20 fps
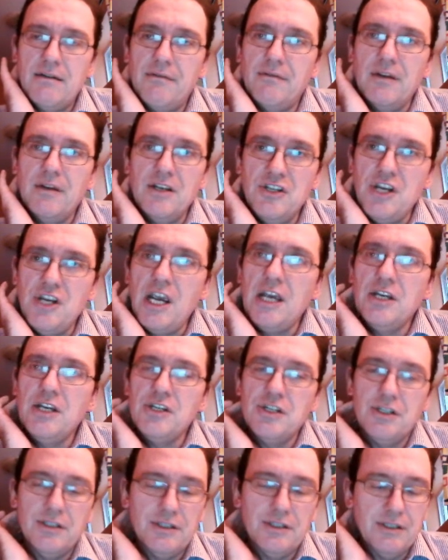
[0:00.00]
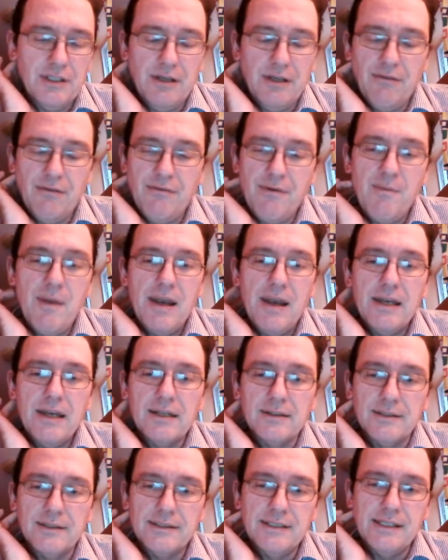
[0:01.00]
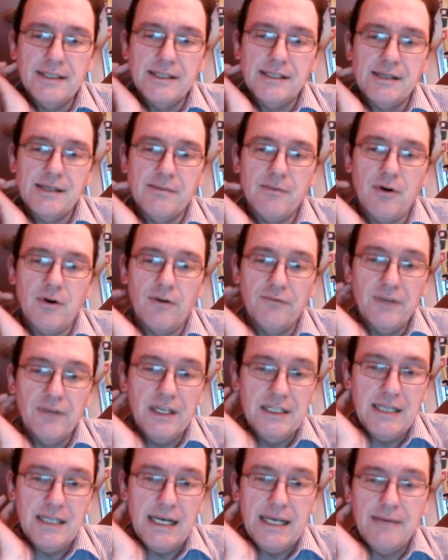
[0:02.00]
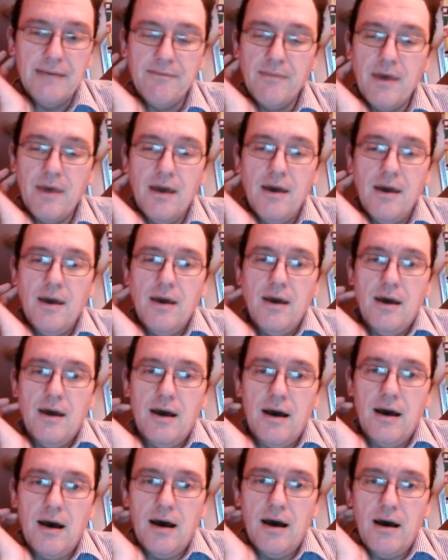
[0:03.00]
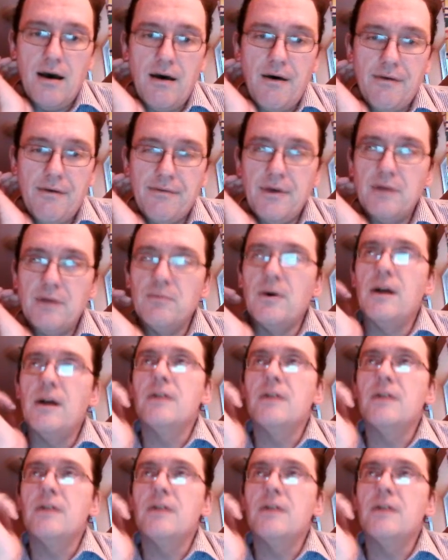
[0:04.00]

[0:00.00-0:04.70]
the changes in the political system of Italy that were